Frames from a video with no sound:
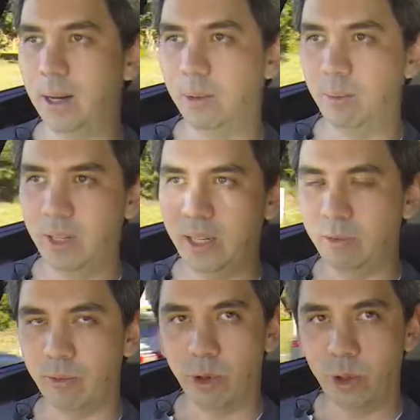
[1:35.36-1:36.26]
with plenty of
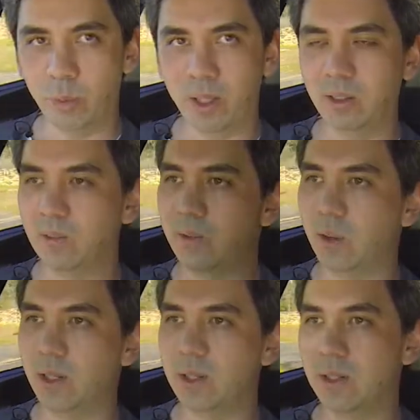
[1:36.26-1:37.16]
room in the
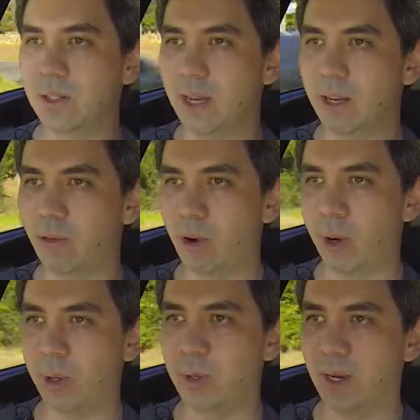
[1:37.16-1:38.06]
first and second
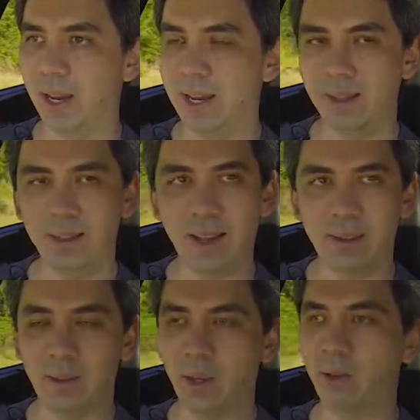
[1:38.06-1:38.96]
rows, and
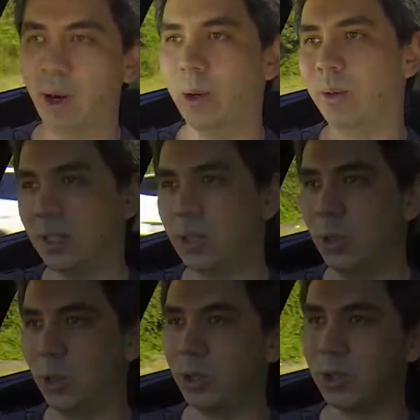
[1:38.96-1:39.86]
that third row,
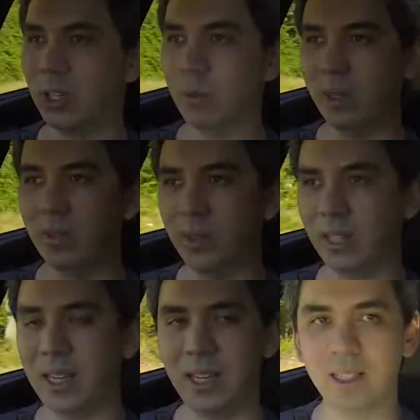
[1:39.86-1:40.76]
it's going to be for the
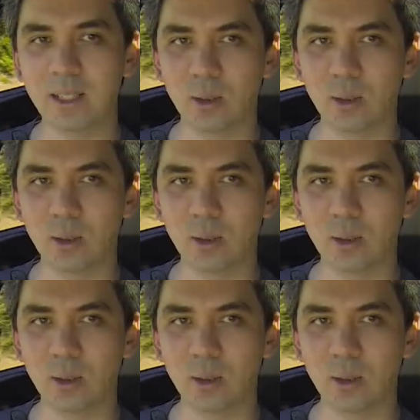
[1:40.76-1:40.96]
kids